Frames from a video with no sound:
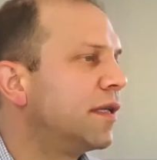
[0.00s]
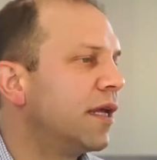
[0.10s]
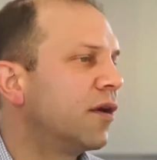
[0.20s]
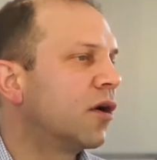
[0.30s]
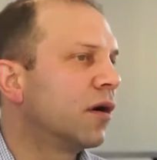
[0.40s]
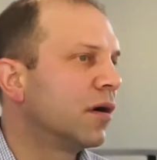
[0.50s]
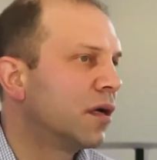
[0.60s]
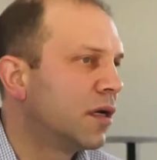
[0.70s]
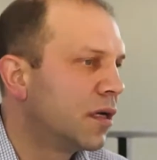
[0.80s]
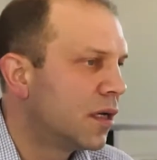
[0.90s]
that are
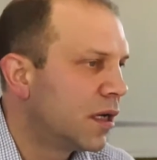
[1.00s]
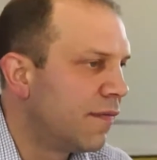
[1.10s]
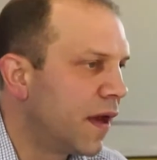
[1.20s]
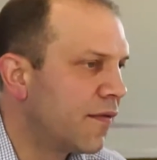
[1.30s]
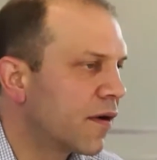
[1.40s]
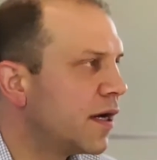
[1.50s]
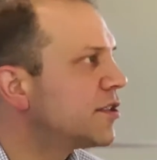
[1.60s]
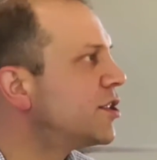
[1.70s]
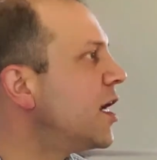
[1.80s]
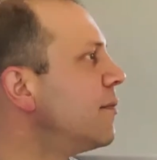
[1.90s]
not in the
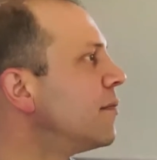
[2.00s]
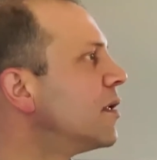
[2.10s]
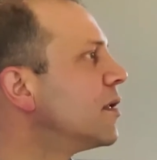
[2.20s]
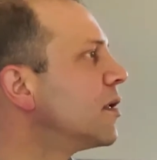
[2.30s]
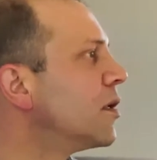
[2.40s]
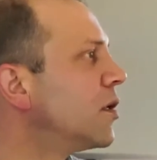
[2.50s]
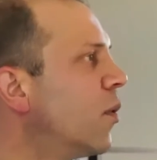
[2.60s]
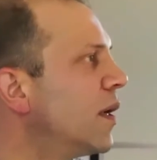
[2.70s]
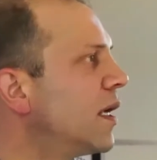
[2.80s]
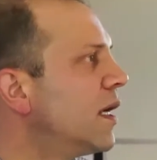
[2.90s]
greatest shape.
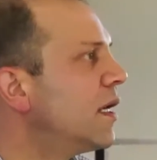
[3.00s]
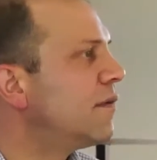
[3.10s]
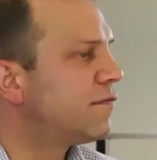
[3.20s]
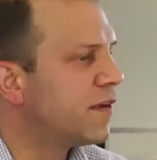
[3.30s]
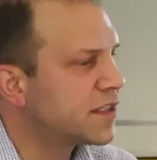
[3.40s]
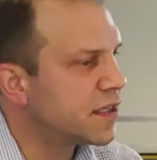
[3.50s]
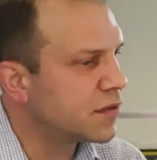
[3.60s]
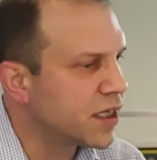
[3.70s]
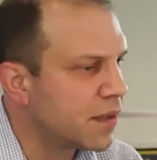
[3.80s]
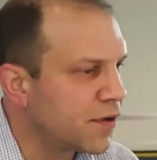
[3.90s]
Going in, fixing
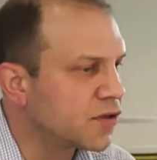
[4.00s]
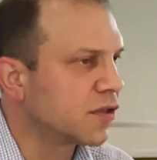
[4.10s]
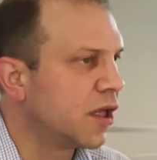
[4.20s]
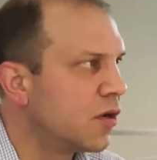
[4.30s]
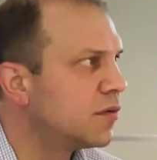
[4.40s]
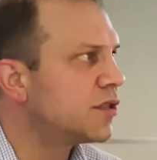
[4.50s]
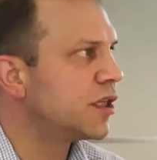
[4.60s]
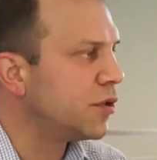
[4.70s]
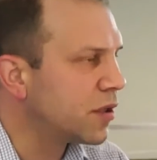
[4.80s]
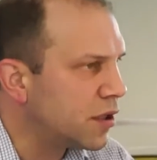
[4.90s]
those up. There's loans
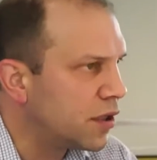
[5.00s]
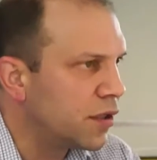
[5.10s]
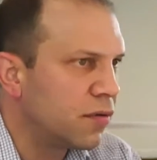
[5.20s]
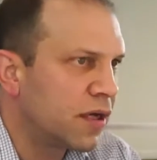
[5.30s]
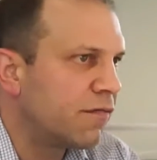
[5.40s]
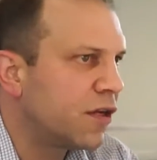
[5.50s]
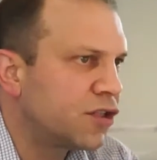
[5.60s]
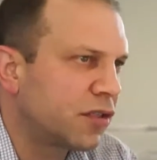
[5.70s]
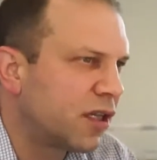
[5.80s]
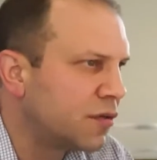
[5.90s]
that you can do.
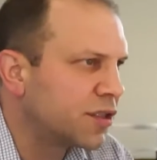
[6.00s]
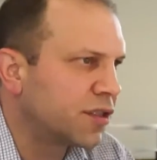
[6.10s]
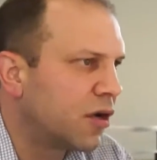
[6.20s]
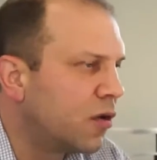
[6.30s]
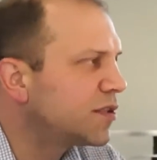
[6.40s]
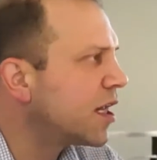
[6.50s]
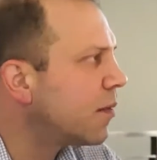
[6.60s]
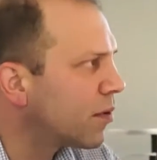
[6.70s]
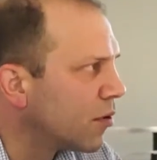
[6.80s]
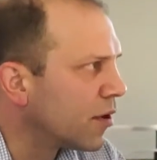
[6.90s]
Conventional loans. There's a home style
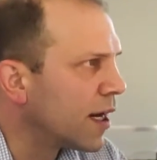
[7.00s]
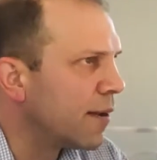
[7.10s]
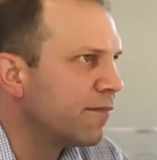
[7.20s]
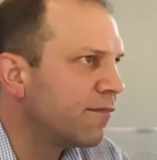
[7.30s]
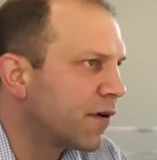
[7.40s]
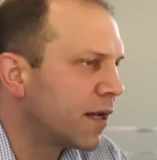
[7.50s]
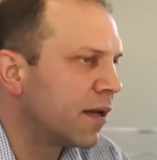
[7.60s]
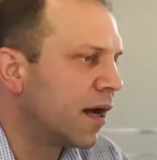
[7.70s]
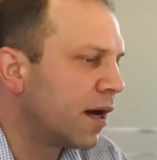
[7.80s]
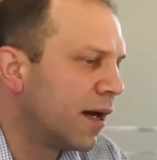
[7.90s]
program. Freddie,
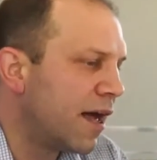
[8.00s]
uh,